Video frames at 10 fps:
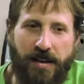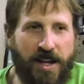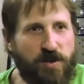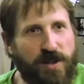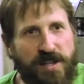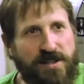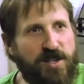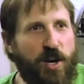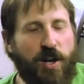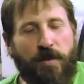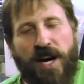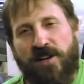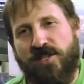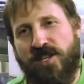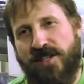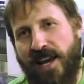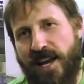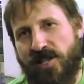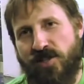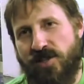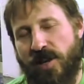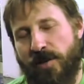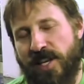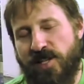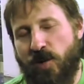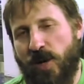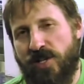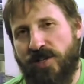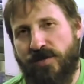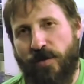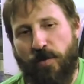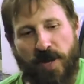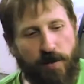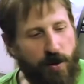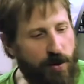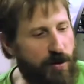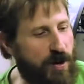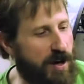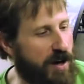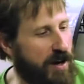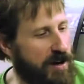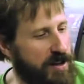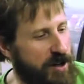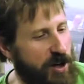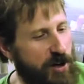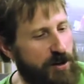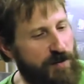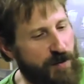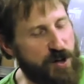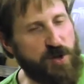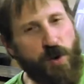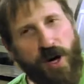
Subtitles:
that's what this is all about, is just to answer some of these questions for people. You know, the first